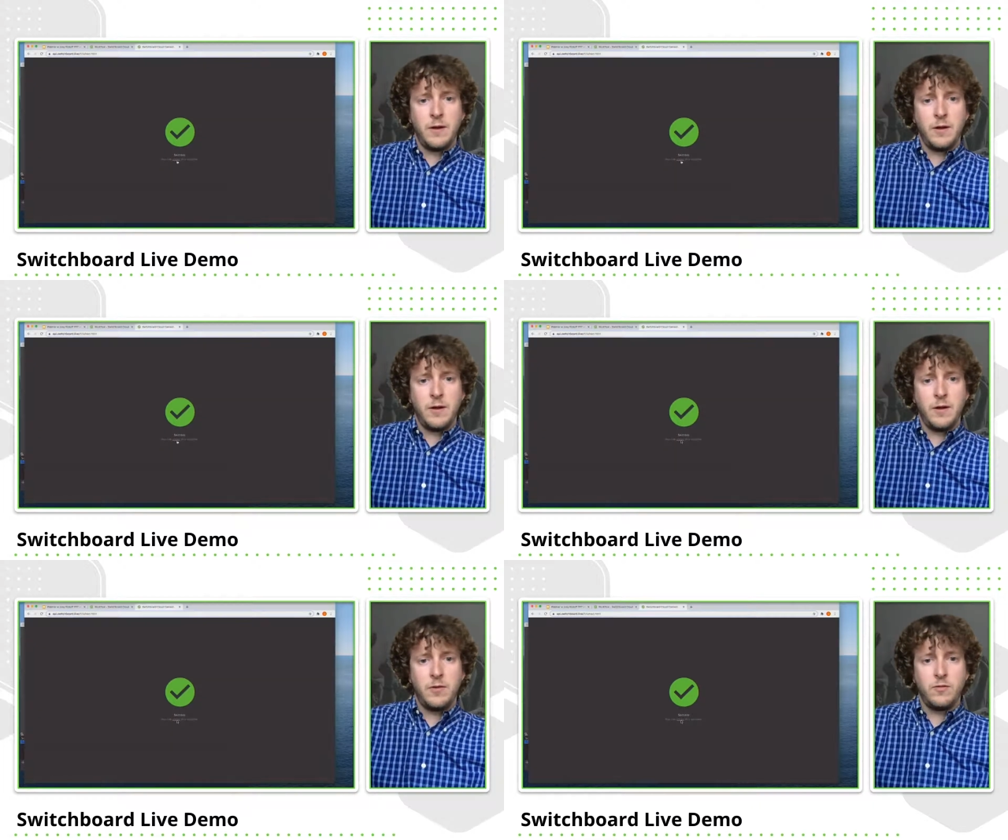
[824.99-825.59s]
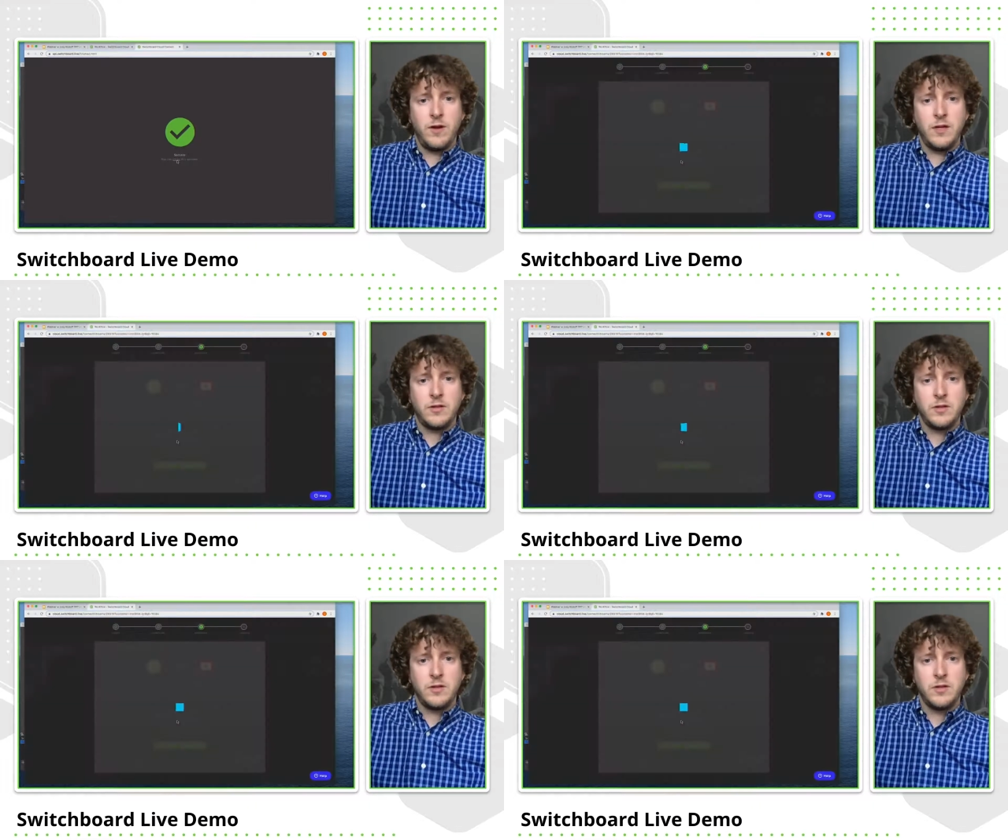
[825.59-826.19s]
All right,
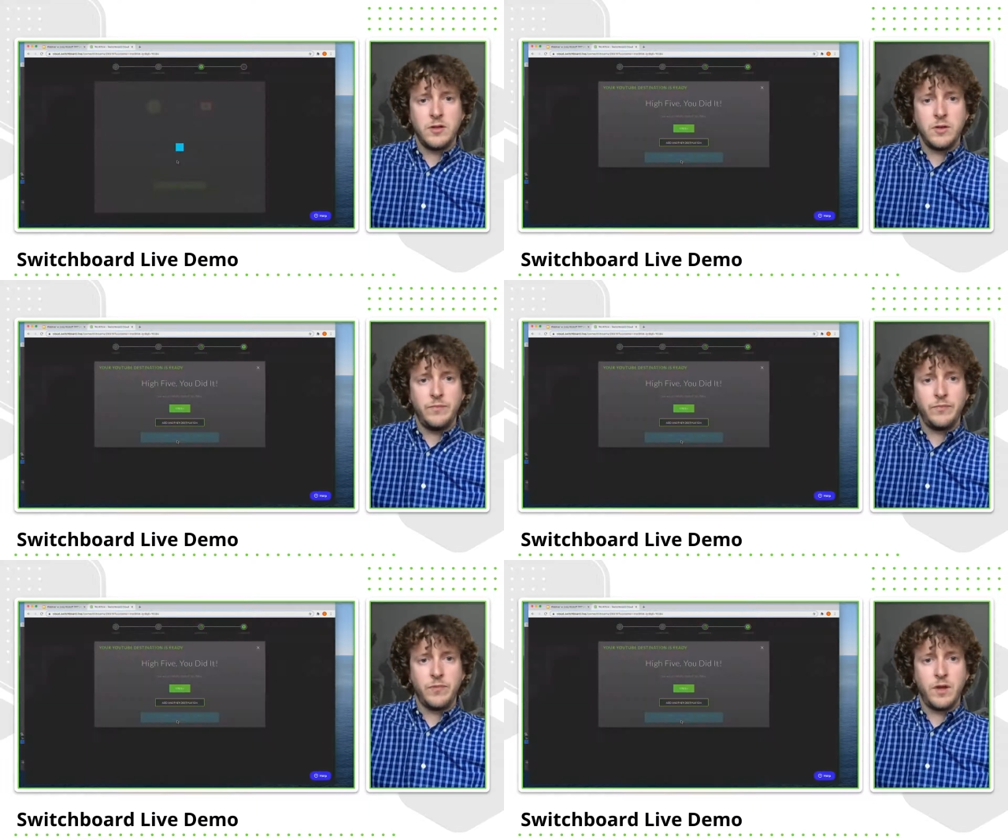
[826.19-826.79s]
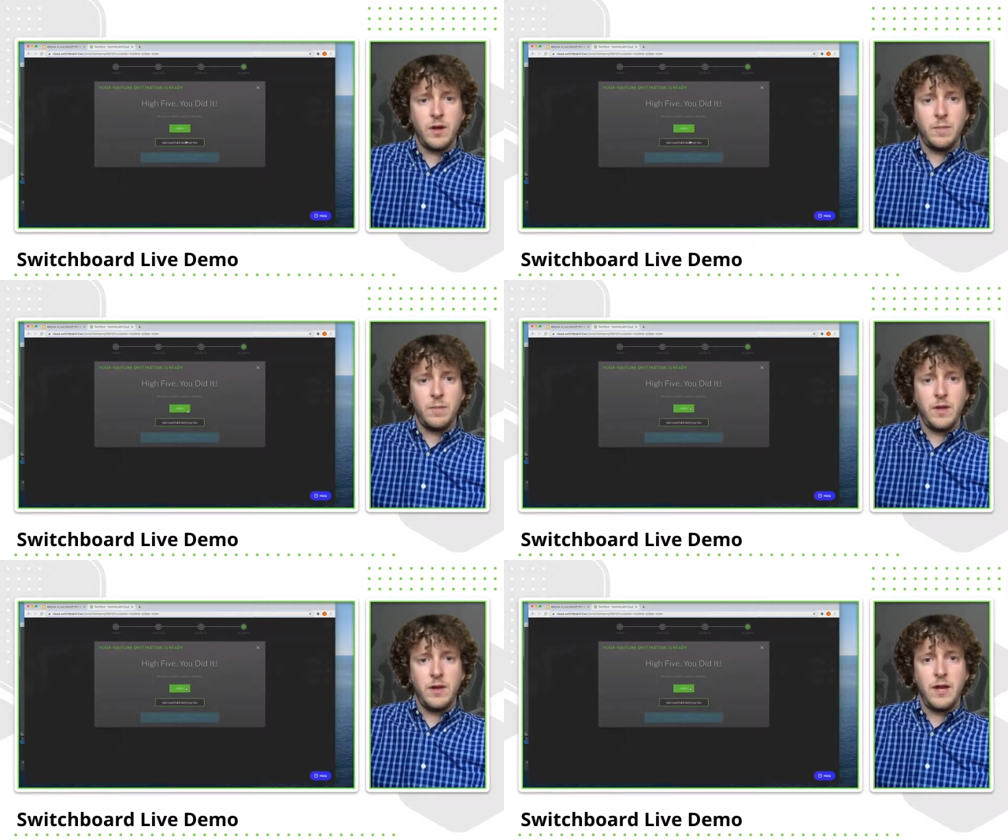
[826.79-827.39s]
so
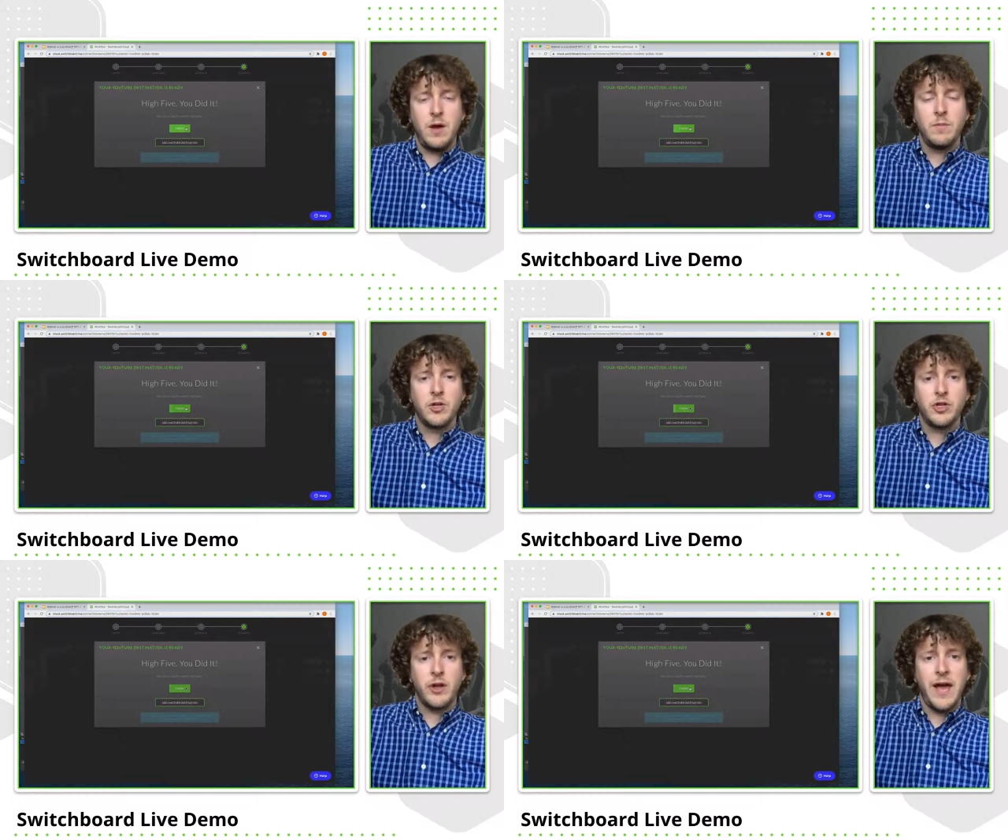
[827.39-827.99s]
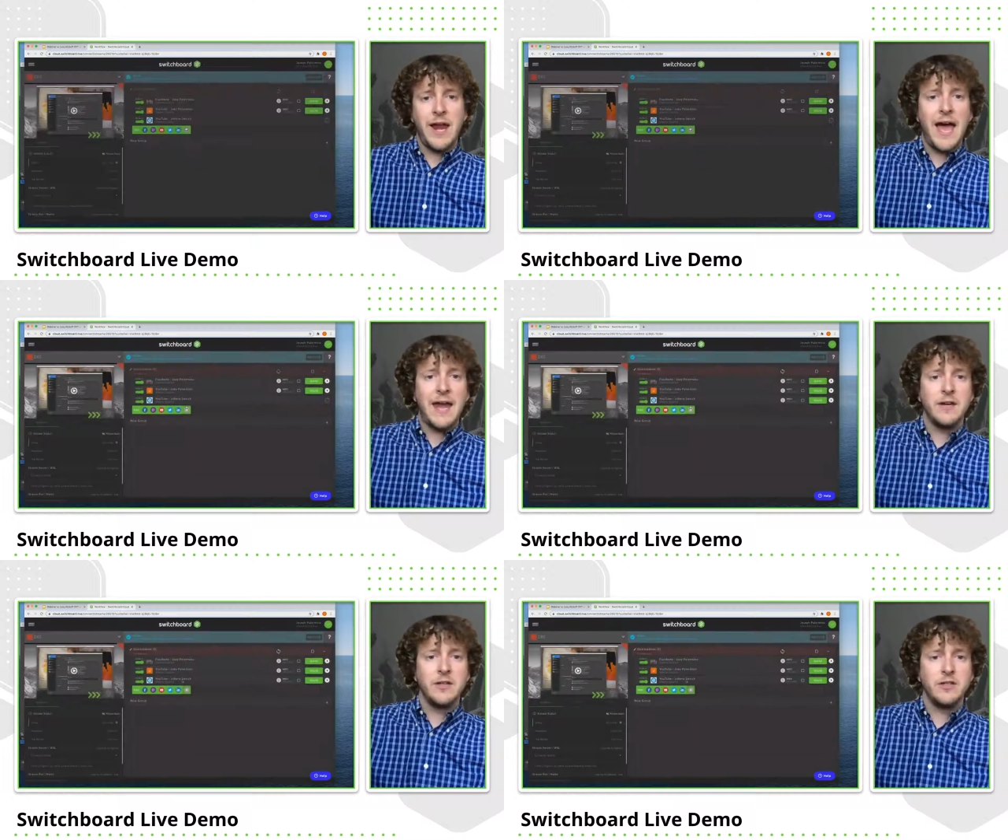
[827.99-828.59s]
now I'm going to show you how to
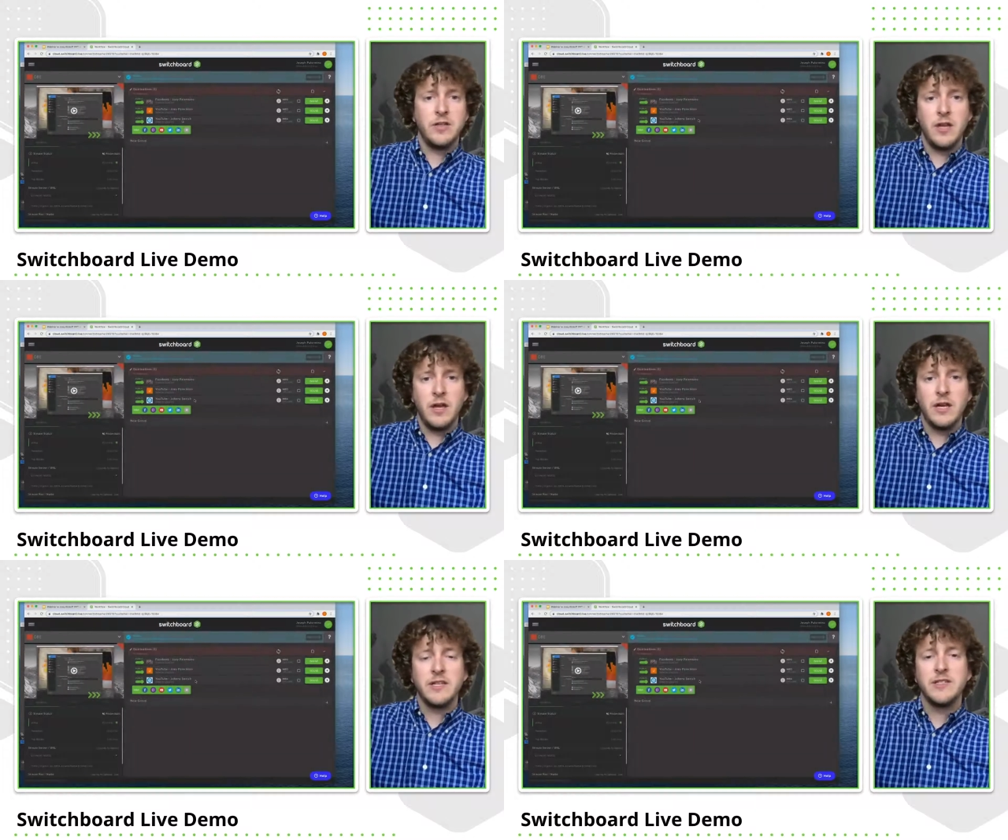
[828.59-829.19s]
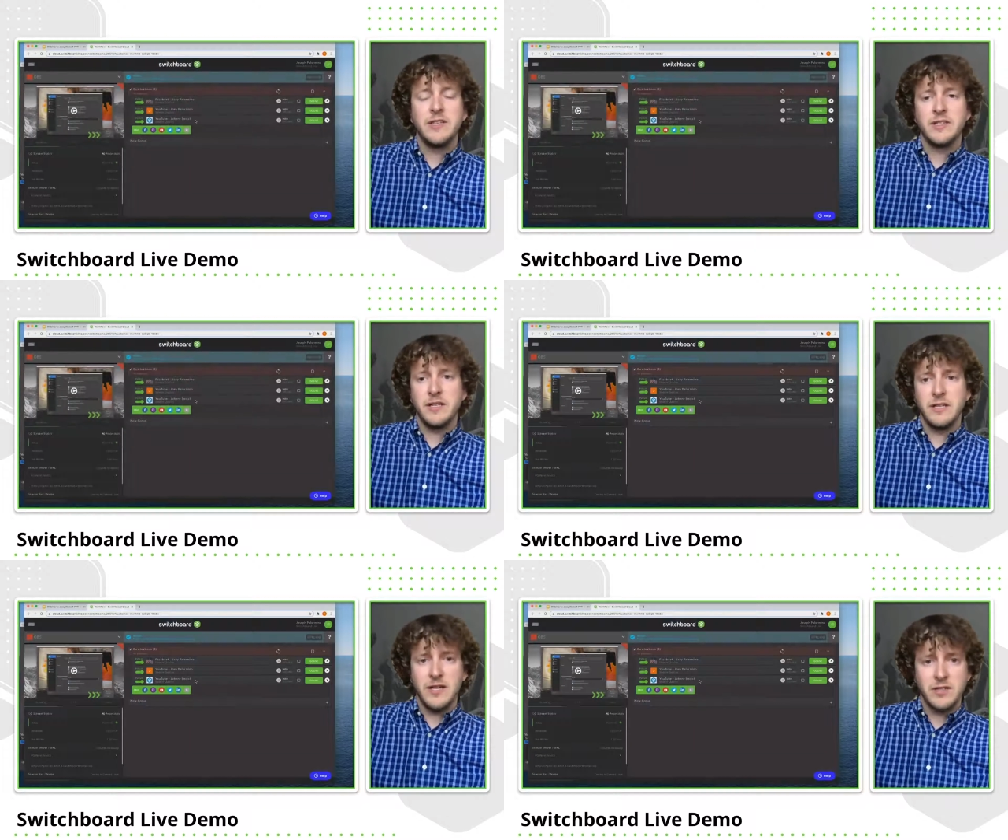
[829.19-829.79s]
add an
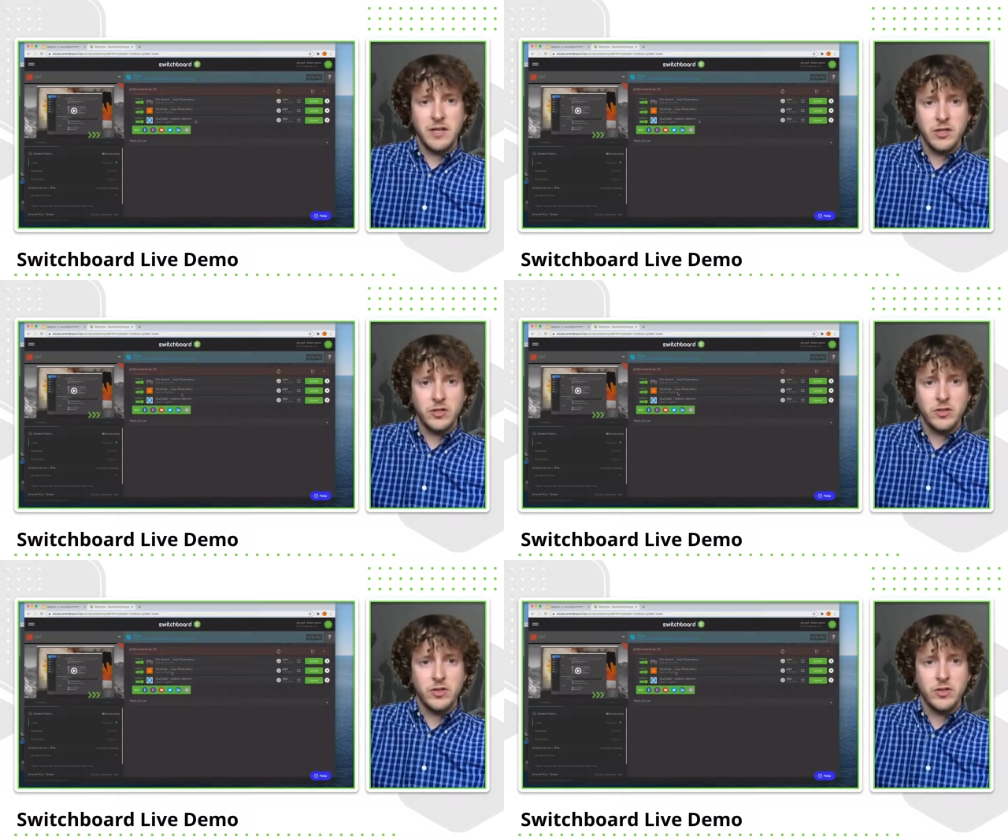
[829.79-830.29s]
existing destination.